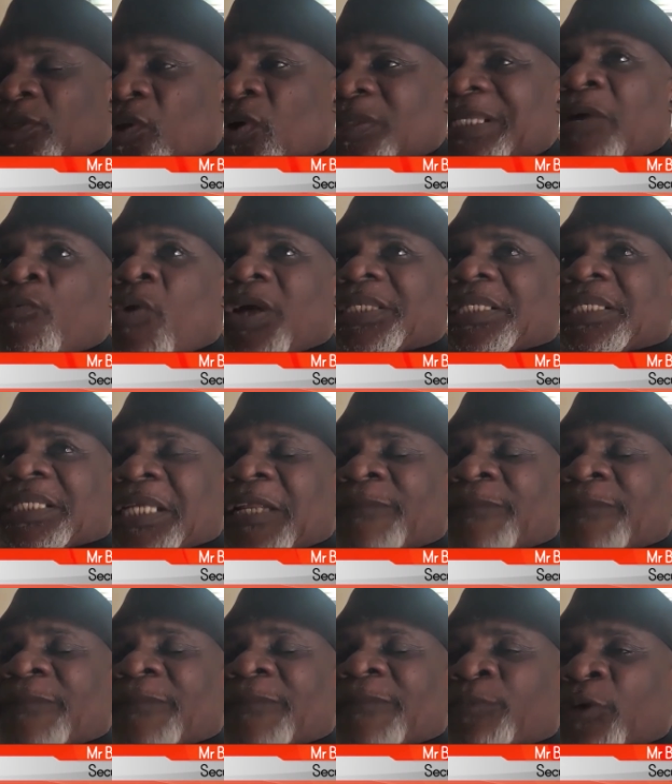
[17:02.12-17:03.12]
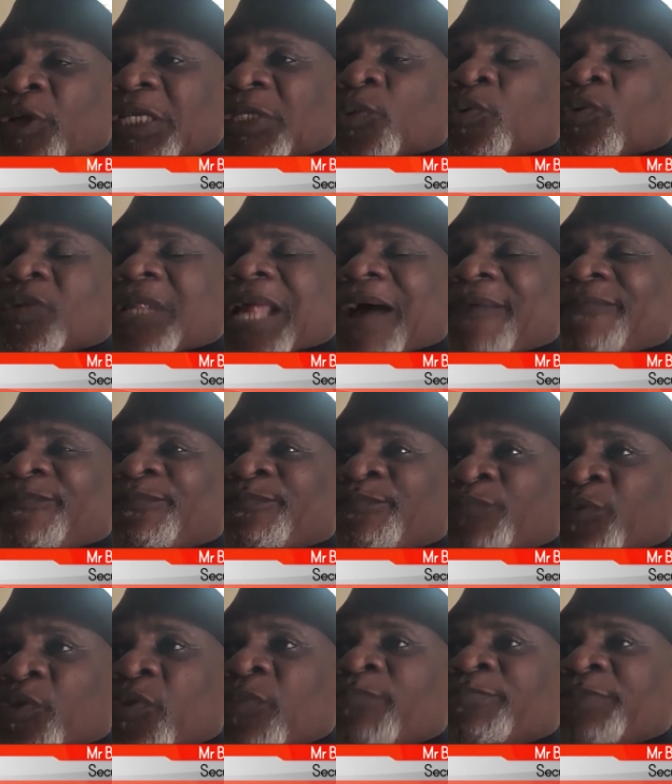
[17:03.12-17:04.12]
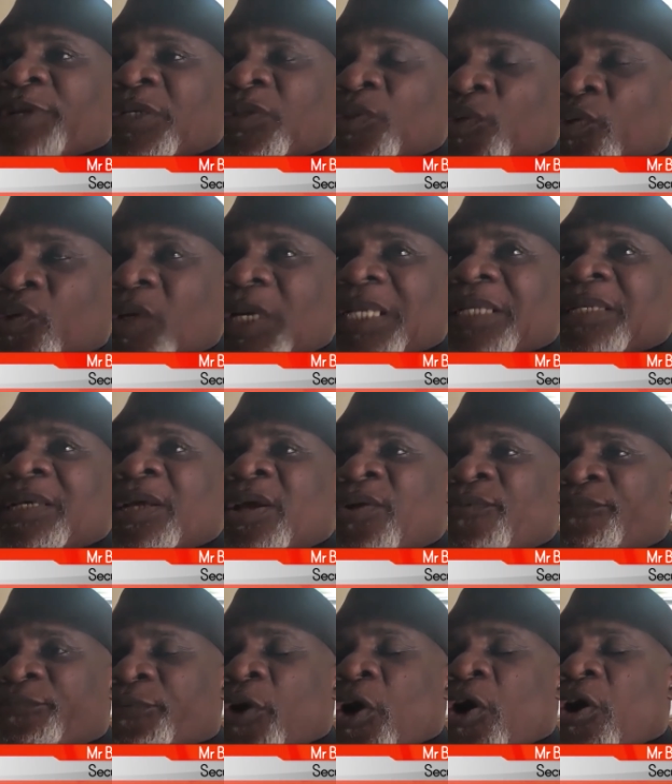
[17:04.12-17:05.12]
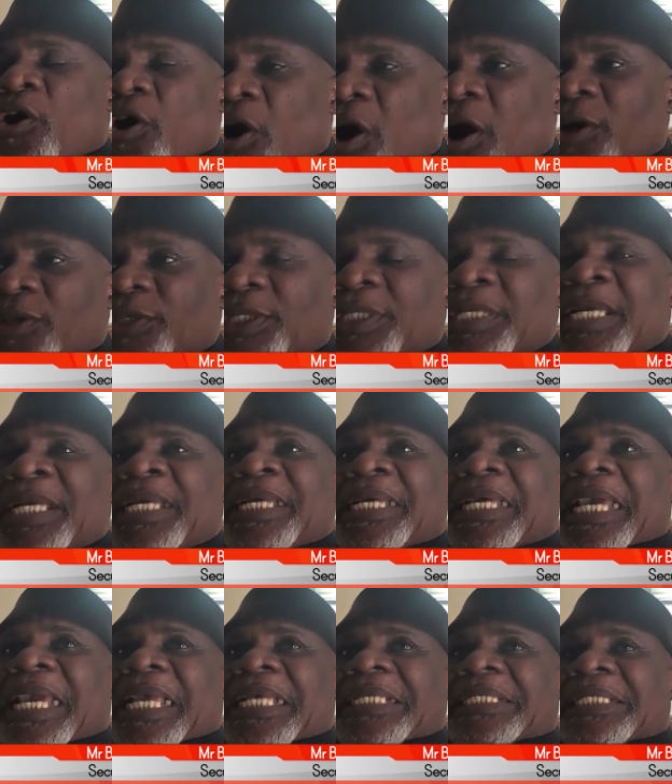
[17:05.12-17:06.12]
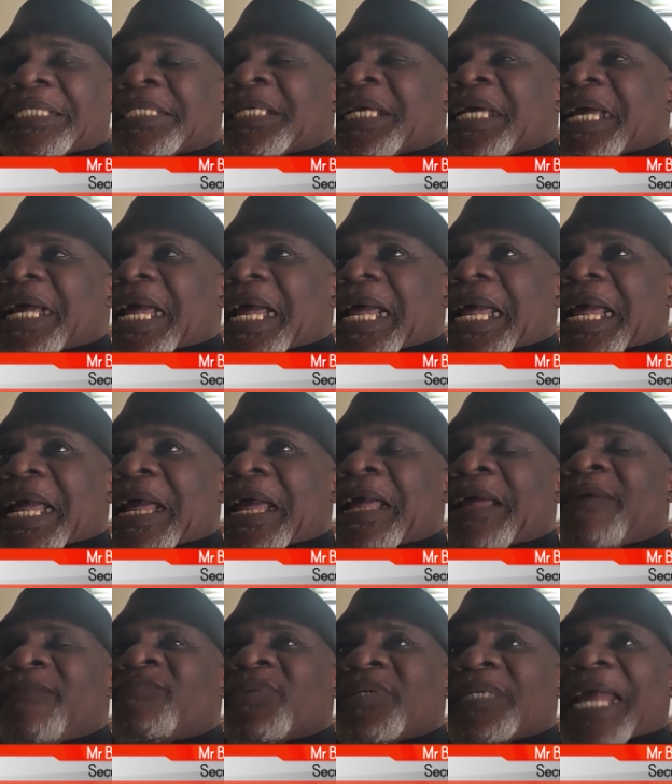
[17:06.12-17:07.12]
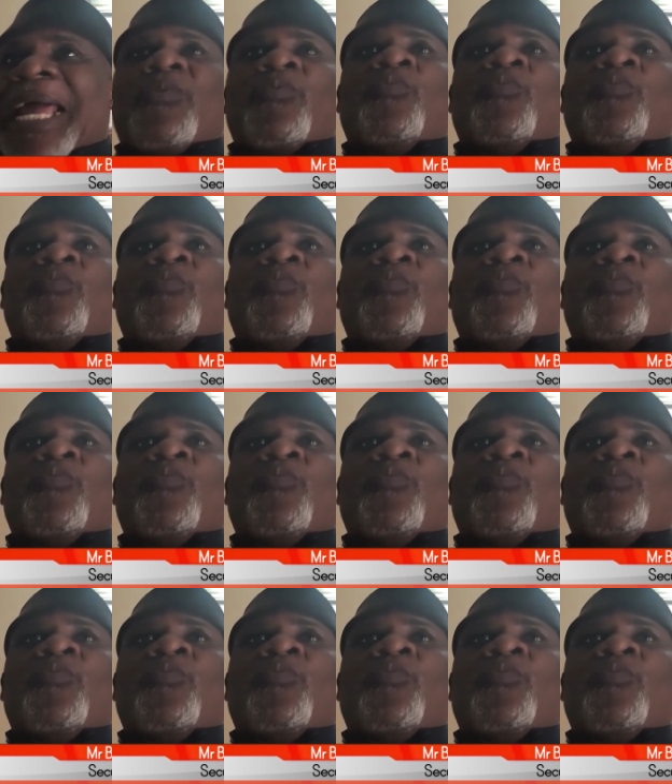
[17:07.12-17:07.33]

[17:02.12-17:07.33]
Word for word: getting. So, what state police will have to be doing for us is uh, like what